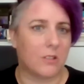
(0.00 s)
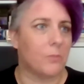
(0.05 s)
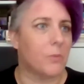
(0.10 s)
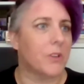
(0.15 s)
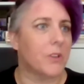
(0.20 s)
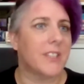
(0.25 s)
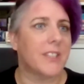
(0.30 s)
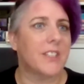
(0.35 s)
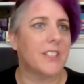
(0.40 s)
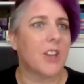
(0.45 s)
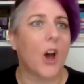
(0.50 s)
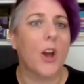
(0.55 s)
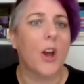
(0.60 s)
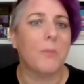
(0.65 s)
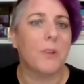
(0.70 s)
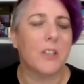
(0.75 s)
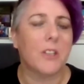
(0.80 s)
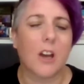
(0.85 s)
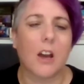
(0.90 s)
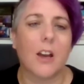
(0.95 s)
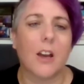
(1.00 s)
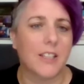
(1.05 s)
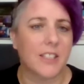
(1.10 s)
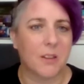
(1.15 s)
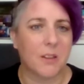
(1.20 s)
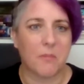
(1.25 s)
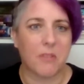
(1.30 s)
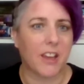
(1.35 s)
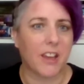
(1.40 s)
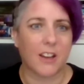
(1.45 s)
what's it, diamond art is
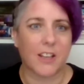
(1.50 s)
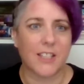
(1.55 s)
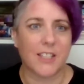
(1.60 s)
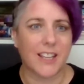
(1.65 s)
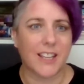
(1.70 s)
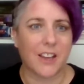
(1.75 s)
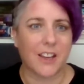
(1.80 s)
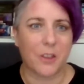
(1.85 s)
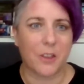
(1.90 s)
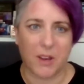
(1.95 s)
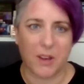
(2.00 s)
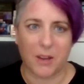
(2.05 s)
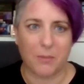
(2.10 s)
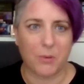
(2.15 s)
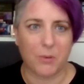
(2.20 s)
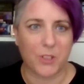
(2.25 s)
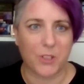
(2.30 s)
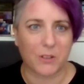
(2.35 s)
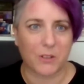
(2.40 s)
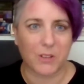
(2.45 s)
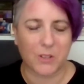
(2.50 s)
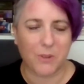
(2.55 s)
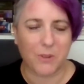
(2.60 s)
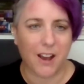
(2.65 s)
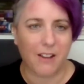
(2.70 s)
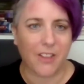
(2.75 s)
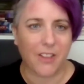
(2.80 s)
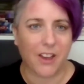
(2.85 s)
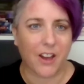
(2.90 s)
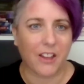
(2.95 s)
something I see other people do as
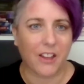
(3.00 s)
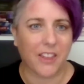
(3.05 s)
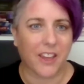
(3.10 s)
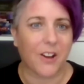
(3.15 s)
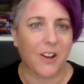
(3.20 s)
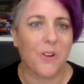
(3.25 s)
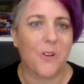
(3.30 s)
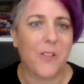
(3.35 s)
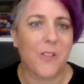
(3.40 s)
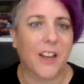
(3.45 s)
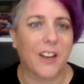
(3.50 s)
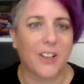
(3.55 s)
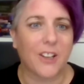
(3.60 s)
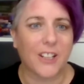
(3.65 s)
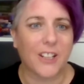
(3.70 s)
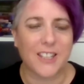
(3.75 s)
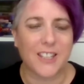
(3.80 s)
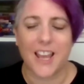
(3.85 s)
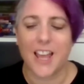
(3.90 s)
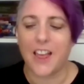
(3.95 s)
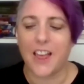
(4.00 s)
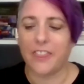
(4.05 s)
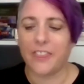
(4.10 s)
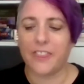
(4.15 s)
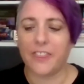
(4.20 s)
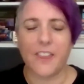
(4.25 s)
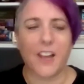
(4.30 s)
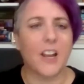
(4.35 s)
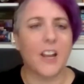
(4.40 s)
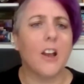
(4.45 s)
well that I think, oh,
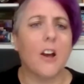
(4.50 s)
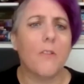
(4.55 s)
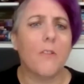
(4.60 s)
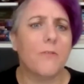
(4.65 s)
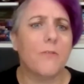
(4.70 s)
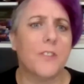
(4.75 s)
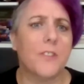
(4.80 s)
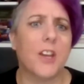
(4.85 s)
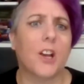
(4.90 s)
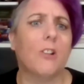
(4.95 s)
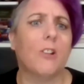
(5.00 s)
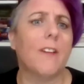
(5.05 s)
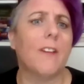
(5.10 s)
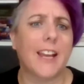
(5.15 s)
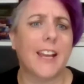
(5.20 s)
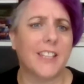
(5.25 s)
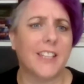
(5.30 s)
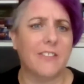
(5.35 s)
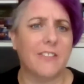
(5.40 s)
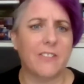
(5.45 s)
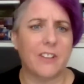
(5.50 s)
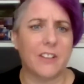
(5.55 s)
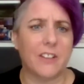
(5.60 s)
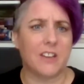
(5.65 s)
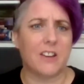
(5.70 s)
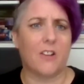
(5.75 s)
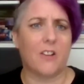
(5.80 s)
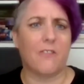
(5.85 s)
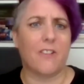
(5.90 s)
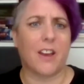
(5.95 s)
I love the
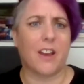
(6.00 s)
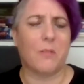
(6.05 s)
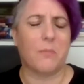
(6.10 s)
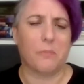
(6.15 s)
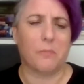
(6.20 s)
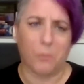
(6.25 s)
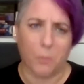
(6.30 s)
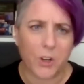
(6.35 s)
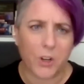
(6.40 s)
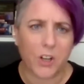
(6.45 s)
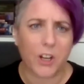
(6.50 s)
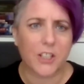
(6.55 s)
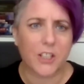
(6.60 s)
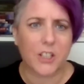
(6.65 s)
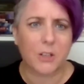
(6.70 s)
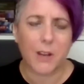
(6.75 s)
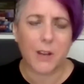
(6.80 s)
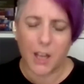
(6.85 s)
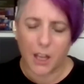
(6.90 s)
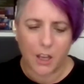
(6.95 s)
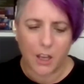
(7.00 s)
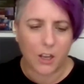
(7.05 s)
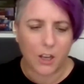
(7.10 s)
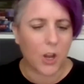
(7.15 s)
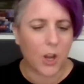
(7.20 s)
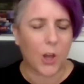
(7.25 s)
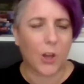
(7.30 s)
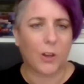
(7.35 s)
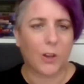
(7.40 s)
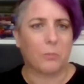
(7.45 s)
creativity of it. Would I do it?
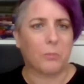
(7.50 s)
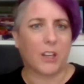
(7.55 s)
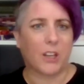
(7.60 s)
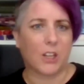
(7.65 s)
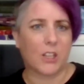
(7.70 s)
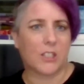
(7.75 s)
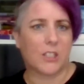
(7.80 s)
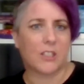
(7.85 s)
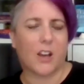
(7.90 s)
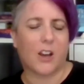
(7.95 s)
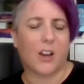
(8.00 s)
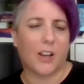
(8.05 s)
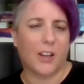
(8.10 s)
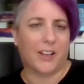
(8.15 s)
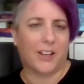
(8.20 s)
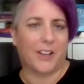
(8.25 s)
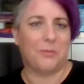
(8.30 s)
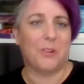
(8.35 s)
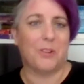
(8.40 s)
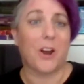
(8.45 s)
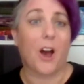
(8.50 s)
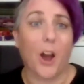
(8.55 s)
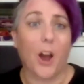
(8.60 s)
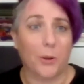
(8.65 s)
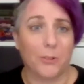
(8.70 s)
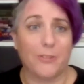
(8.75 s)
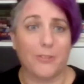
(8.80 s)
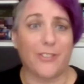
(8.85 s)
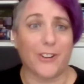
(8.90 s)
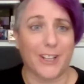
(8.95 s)
No, because I
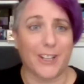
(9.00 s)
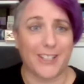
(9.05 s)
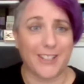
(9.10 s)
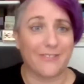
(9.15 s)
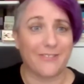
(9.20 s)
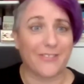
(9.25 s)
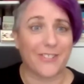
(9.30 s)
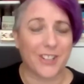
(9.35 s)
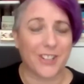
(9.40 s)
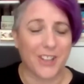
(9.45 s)
would find it